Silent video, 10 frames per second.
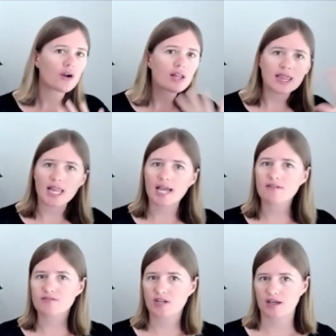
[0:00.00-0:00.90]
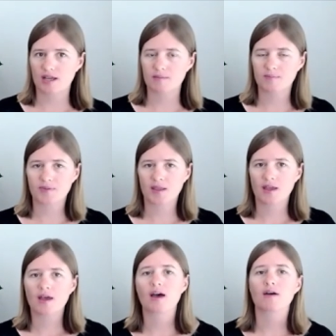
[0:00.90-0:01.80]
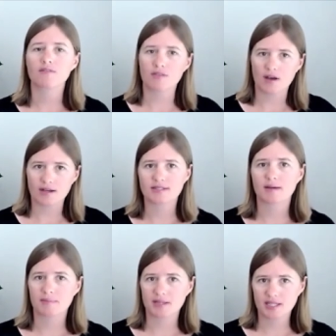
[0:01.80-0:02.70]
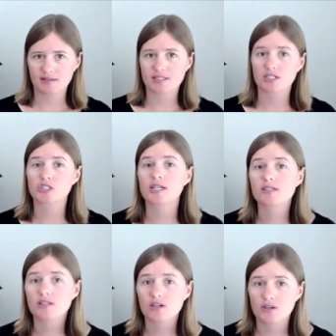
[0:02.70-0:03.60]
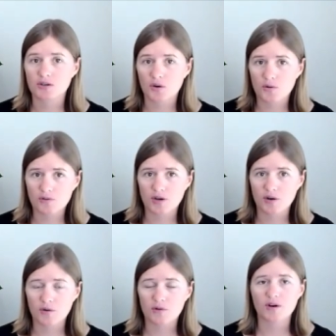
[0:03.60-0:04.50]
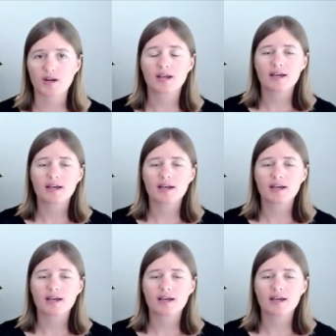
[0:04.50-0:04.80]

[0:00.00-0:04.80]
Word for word: lifetime of thoughts and beliefs that she has learned over and over.